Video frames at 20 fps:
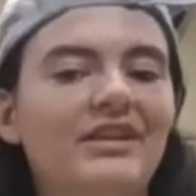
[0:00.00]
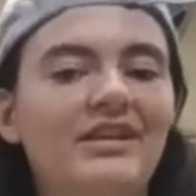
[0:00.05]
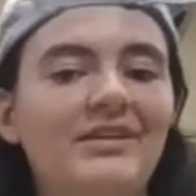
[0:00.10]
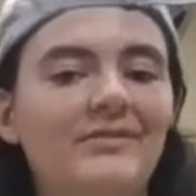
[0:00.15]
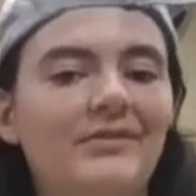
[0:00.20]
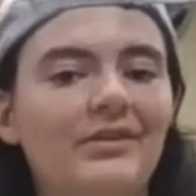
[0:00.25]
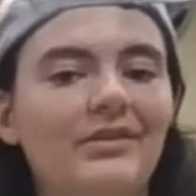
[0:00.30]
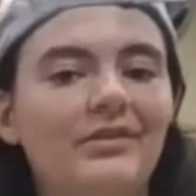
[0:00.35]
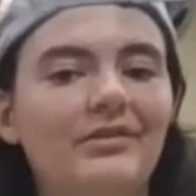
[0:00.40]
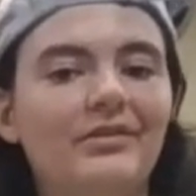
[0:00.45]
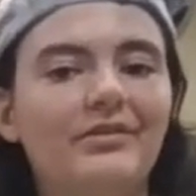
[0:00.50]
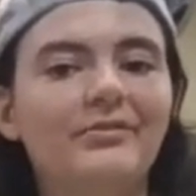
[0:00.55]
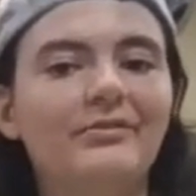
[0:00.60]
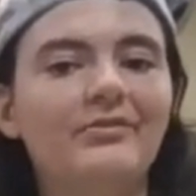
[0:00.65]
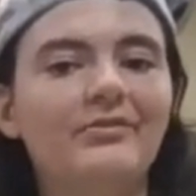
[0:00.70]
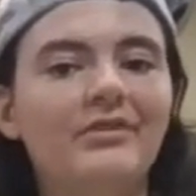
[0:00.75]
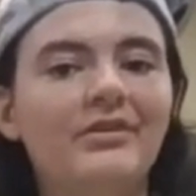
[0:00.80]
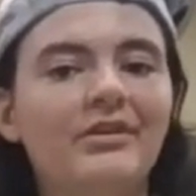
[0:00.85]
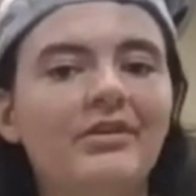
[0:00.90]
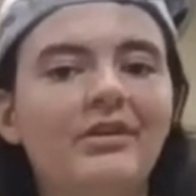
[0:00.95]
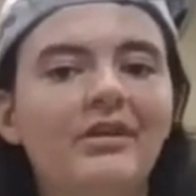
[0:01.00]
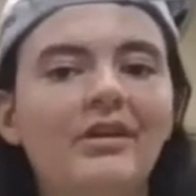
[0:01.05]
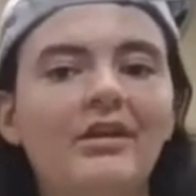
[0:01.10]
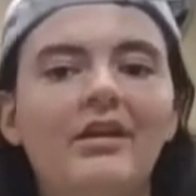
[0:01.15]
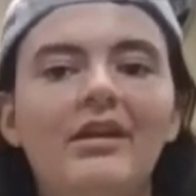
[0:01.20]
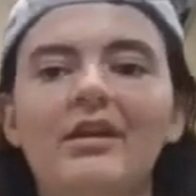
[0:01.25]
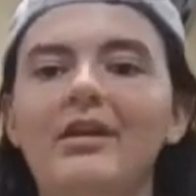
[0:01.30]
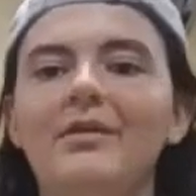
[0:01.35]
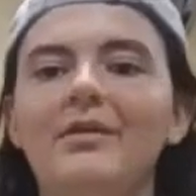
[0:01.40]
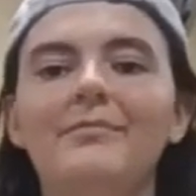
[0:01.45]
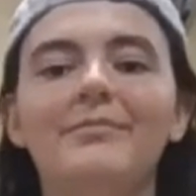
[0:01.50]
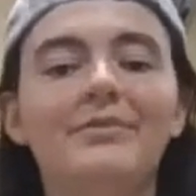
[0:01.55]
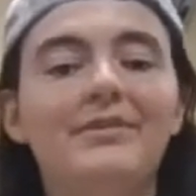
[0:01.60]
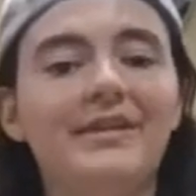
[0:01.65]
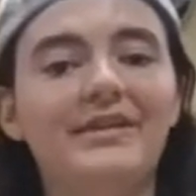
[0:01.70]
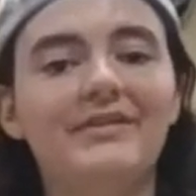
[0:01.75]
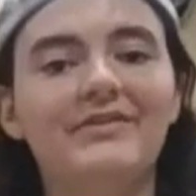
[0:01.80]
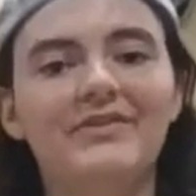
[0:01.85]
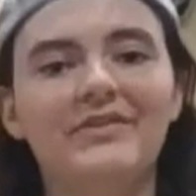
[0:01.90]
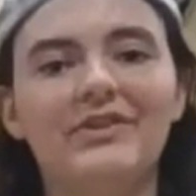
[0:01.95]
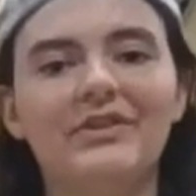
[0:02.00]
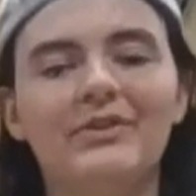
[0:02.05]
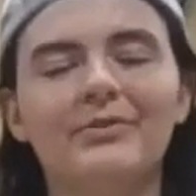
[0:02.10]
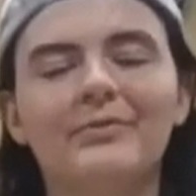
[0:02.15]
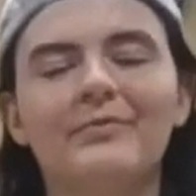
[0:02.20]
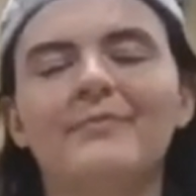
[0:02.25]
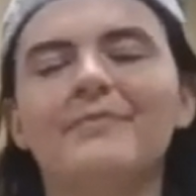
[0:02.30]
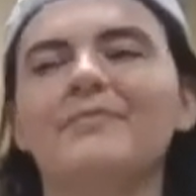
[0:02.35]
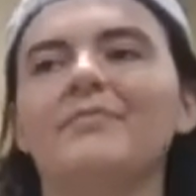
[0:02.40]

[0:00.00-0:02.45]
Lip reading: even closer, please do.